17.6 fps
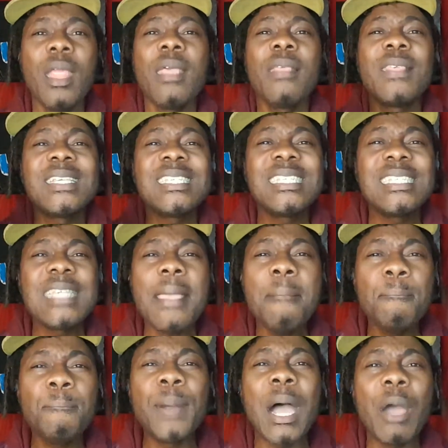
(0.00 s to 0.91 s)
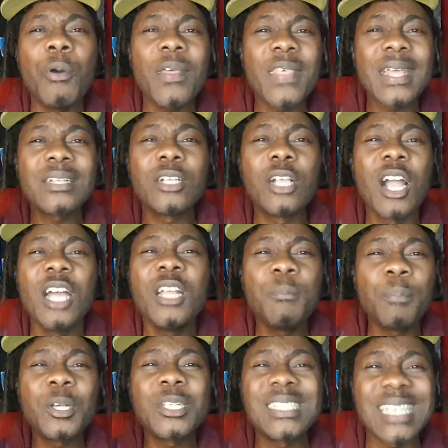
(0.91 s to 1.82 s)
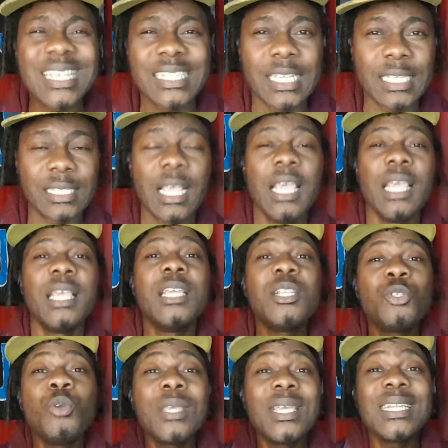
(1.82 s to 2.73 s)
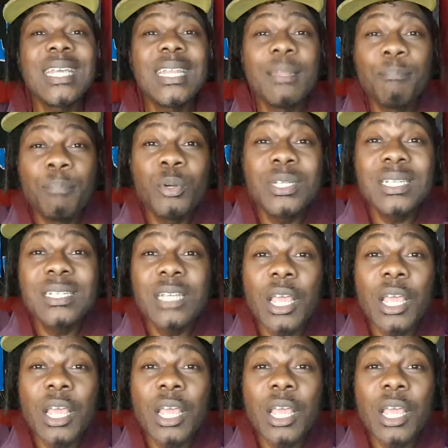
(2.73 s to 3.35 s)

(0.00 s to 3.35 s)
the same power that God possesses. He took it and he put it